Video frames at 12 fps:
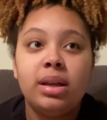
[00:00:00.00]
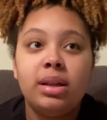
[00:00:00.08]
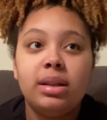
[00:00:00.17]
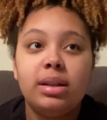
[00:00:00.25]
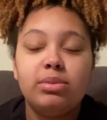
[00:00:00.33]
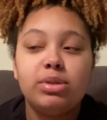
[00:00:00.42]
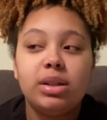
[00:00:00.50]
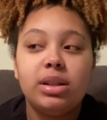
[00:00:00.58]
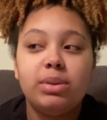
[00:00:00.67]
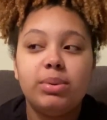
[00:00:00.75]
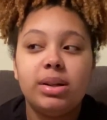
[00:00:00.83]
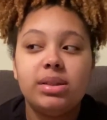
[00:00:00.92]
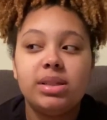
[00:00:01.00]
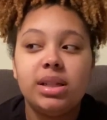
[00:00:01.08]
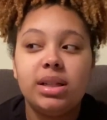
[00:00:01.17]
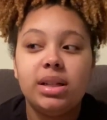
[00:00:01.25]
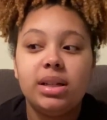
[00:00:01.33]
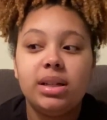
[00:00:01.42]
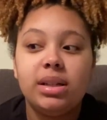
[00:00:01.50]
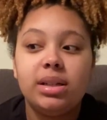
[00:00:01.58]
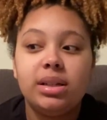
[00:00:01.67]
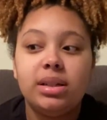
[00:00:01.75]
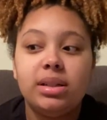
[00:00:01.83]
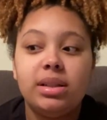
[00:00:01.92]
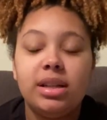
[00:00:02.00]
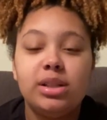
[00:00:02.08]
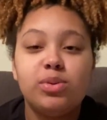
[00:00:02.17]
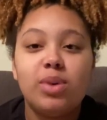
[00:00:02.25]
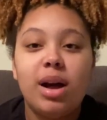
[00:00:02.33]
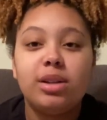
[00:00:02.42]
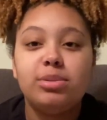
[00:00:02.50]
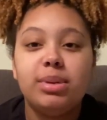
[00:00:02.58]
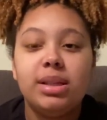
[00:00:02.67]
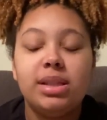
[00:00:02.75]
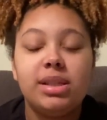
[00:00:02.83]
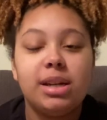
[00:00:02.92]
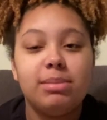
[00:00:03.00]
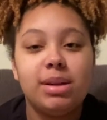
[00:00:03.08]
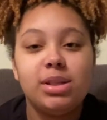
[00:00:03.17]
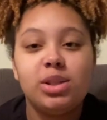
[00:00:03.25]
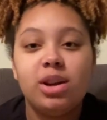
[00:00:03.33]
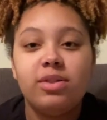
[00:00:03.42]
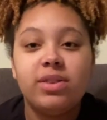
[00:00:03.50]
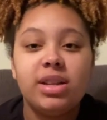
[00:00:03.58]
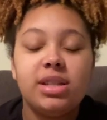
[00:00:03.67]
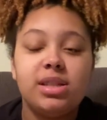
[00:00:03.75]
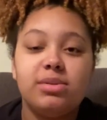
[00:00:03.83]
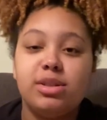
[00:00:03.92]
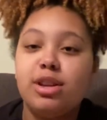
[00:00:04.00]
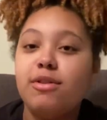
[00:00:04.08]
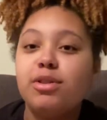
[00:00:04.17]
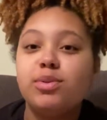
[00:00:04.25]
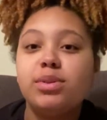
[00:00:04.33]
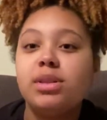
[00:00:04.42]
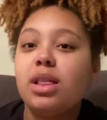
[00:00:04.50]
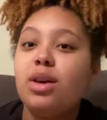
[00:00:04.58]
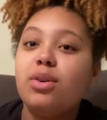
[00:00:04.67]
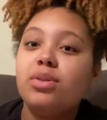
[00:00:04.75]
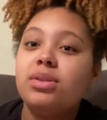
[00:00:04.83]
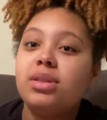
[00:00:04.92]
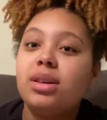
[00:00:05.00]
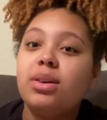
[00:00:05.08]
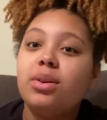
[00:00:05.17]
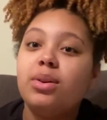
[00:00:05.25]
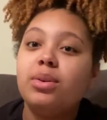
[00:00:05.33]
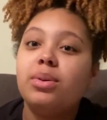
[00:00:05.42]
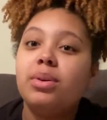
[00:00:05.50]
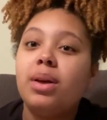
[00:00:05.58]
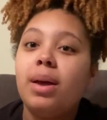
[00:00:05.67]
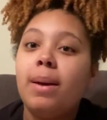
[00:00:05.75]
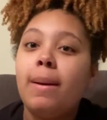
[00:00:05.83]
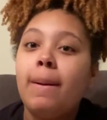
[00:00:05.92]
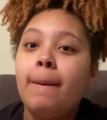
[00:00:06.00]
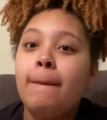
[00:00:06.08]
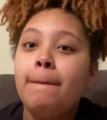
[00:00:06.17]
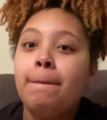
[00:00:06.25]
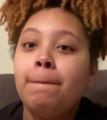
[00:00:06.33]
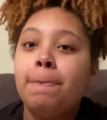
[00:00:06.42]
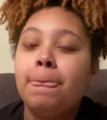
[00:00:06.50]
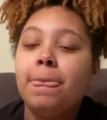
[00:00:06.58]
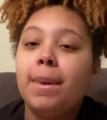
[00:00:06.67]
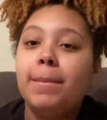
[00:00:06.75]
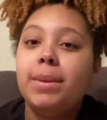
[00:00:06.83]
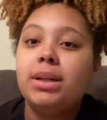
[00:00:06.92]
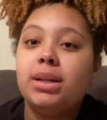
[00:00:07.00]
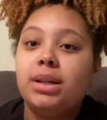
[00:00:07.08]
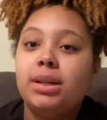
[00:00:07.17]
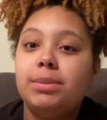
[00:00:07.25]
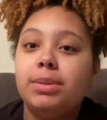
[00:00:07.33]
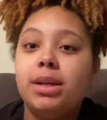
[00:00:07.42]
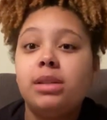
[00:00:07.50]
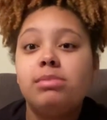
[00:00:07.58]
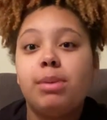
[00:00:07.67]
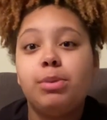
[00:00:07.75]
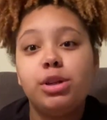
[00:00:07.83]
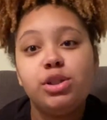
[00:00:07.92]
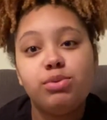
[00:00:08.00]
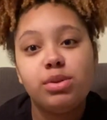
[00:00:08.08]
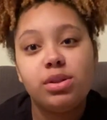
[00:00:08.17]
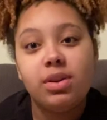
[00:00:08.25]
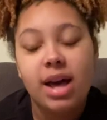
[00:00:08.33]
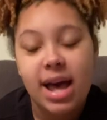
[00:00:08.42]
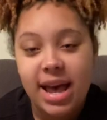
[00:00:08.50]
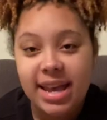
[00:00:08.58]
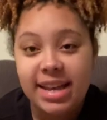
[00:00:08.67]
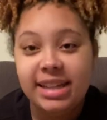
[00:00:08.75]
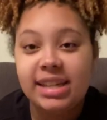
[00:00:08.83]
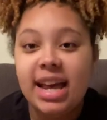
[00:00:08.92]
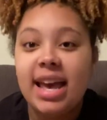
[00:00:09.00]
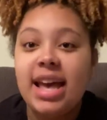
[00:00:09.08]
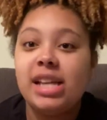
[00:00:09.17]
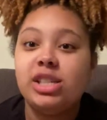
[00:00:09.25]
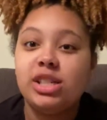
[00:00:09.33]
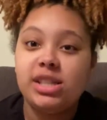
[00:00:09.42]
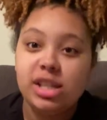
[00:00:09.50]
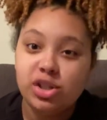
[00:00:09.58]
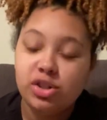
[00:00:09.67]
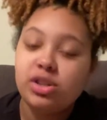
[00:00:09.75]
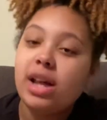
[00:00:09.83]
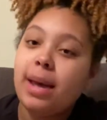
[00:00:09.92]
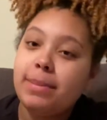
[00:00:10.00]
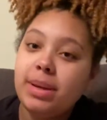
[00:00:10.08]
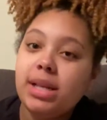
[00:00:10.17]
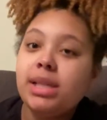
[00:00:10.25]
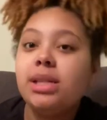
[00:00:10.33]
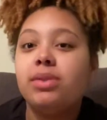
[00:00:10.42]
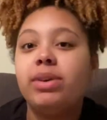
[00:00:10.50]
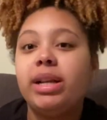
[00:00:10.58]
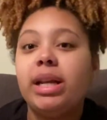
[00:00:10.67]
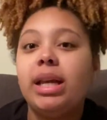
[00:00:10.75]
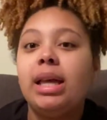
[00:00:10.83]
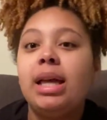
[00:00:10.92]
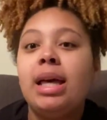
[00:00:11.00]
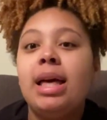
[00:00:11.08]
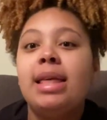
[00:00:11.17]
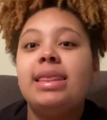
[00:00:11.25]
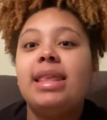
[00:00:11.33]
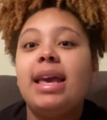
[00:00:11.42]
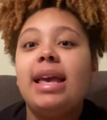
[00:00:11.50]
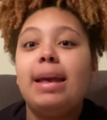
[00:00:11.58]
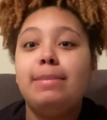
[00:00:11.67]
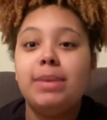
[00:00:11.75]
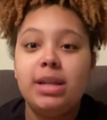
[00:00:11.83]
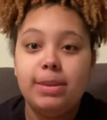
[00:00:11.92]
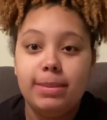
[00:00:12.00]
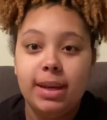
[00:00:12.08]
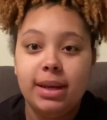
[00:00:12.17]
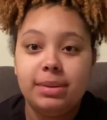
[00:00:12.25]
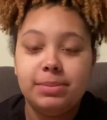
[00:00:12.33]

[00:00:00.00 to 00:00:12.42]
and then I'm trying to think what else they did. They swabbed me. They checked my cervix. Cervix was closed still. But because my pressure was so high and I had gestational diabetes already, they admitted me.